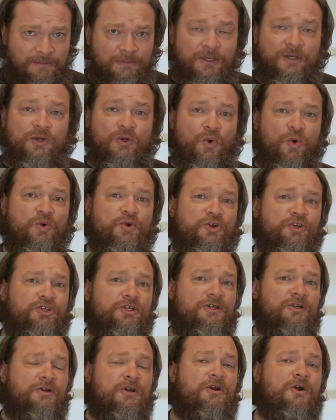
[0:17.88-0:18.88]
But in order to
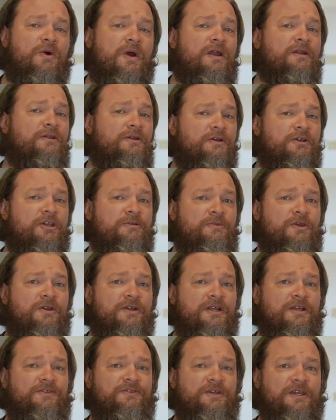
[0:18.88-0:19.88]
grow our little
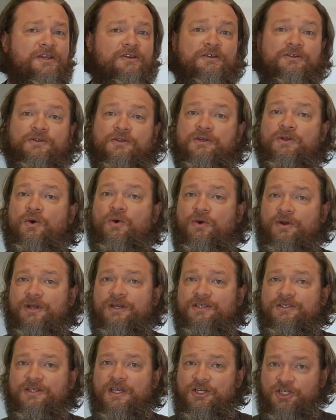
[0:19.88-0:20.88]
community theater into the
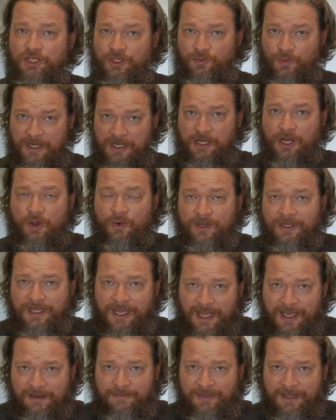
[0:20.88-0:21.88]
organization we know it
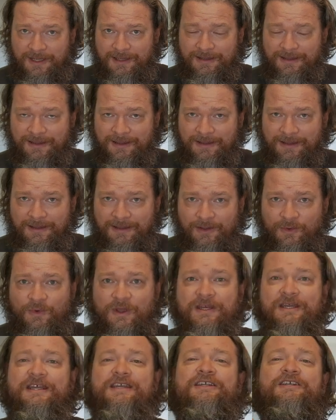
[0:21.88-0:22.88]
can be,
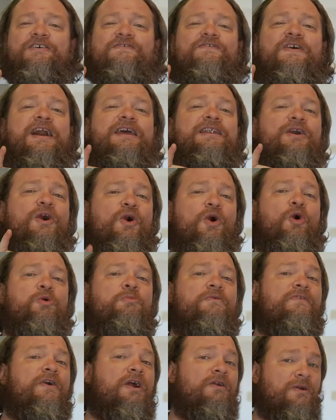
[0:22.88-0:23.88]
we needed to find a home
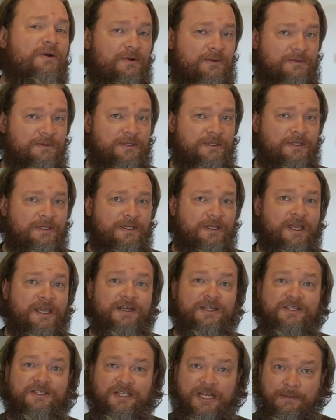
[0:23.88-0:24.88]
of our own
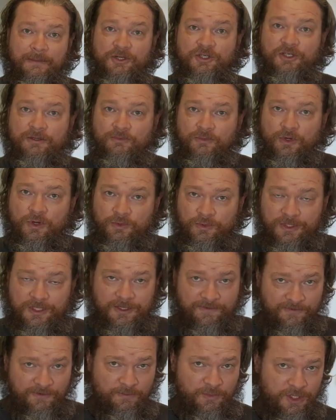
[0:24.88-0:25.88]
and establish some roots
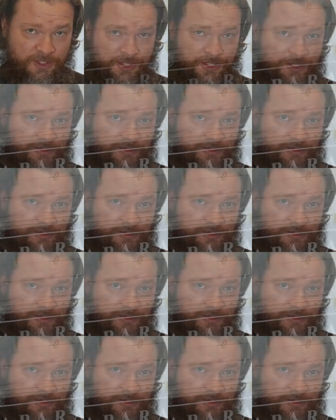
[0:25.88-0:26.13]
from which